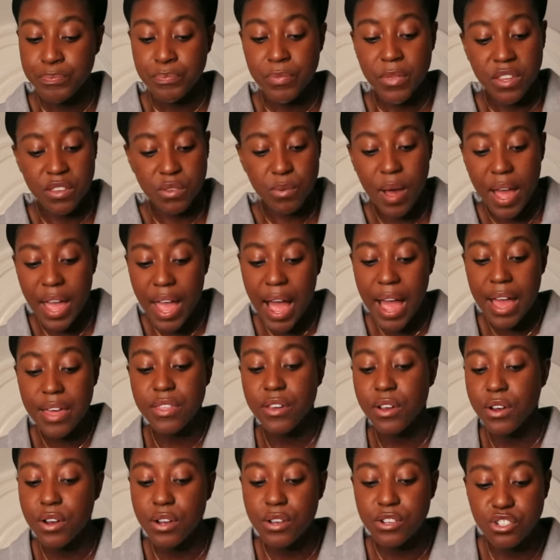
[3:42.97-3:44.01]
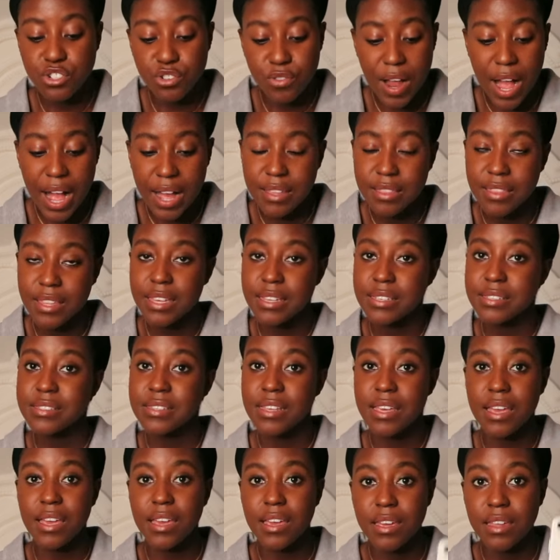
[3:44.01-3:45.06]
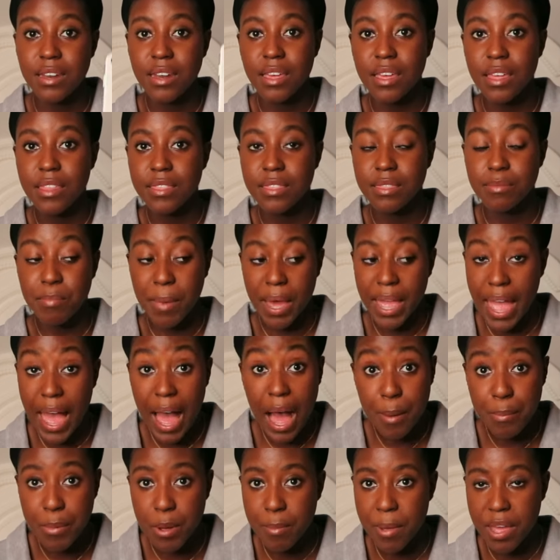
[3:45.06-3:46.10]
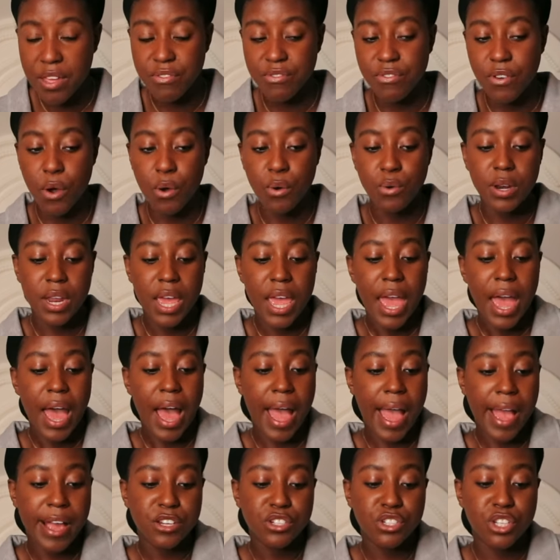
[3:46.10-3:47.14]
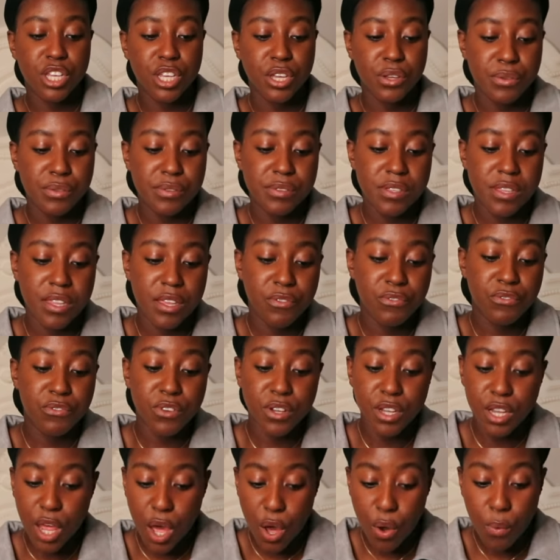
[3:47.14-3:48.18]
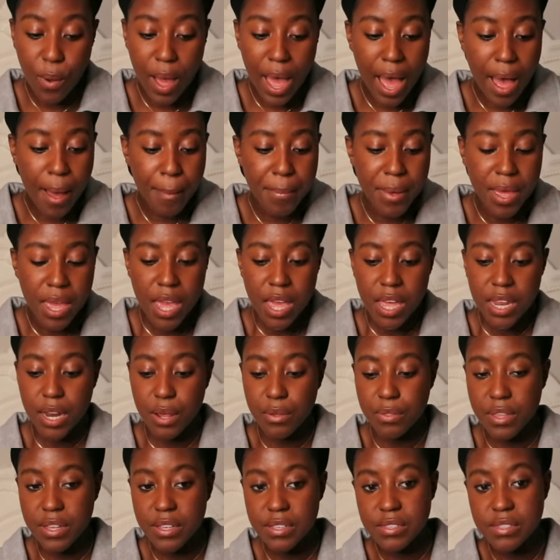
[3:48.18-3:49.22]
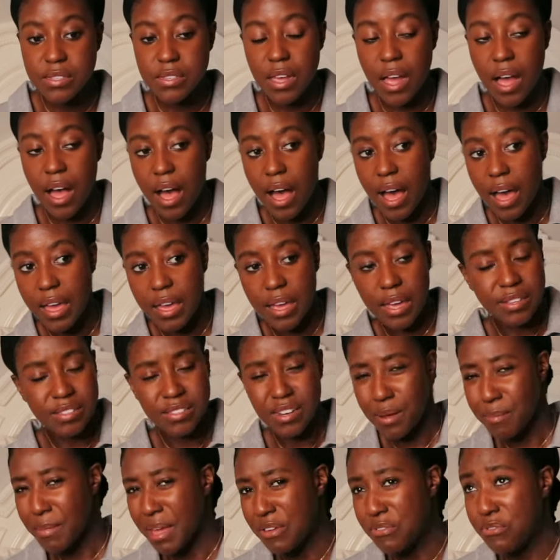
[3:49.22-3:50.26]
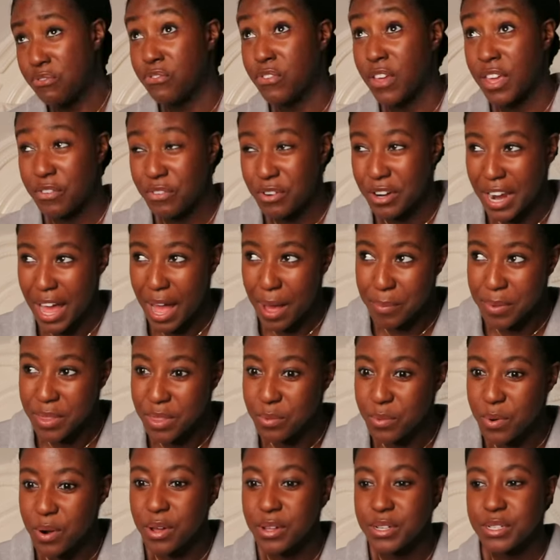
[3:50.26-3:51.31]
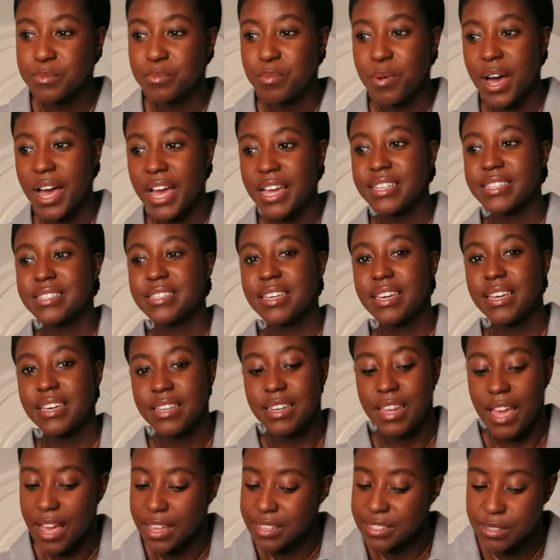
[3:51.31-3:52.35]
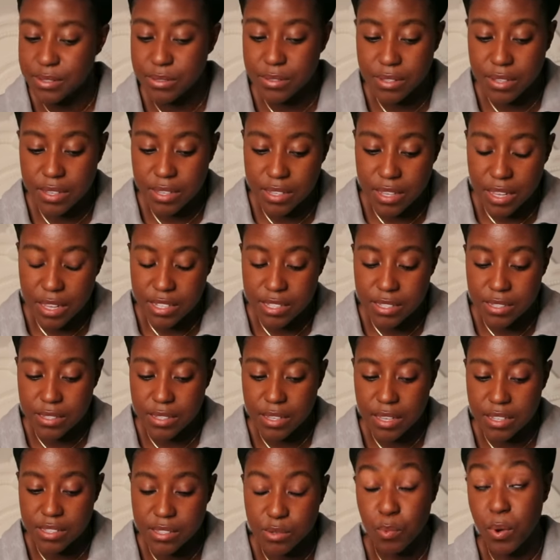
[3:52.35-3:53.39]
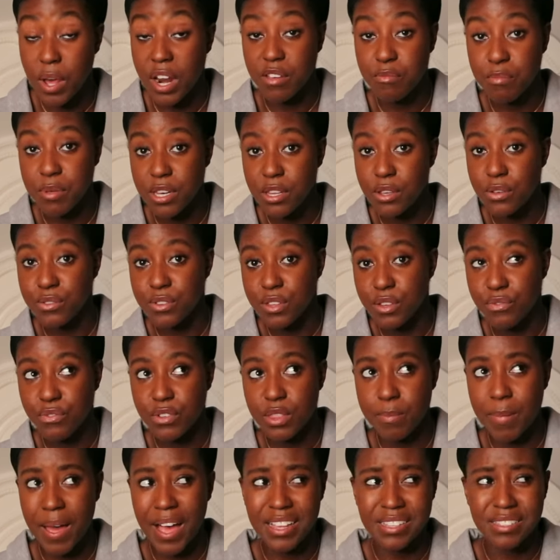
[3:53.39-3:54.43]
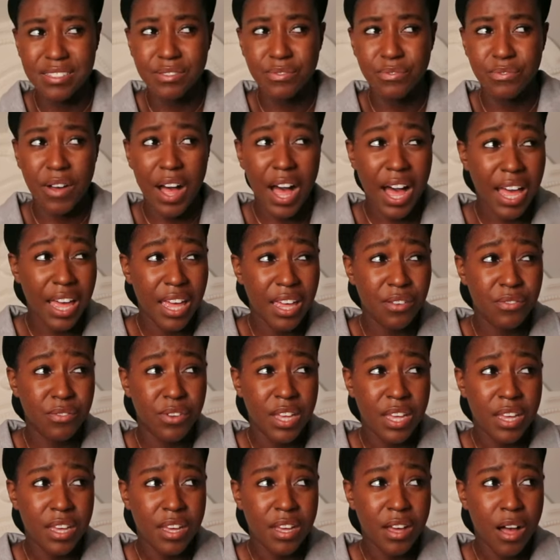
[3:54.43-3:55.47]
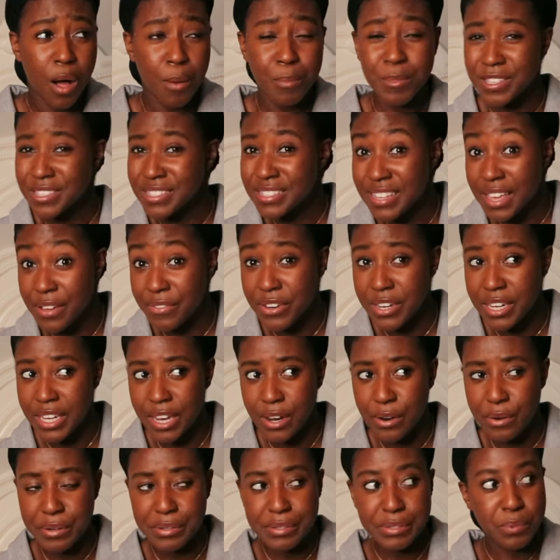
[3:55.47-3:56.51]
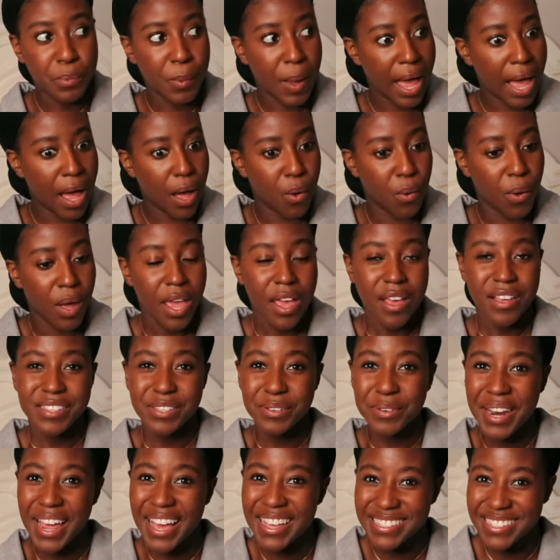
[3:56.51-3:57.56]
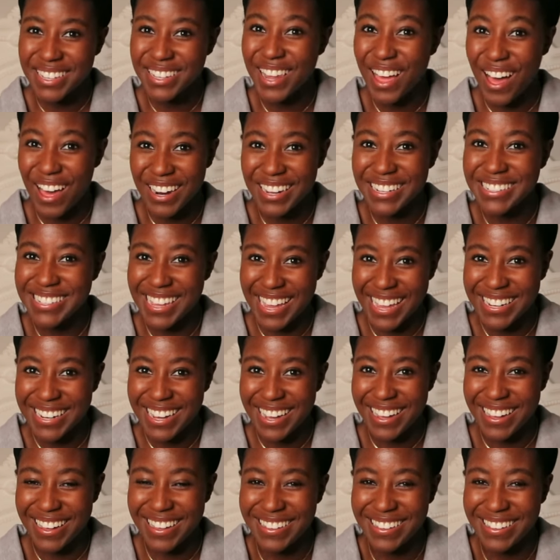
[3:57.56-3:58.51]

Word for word: So I either track this in my app on my phone. I actually use the Flow app. Now this, I, it's not my favorite app in the world, but it has, it, it's, it's what I've been using for the past five, almost seven years, wow. So it has a lot of data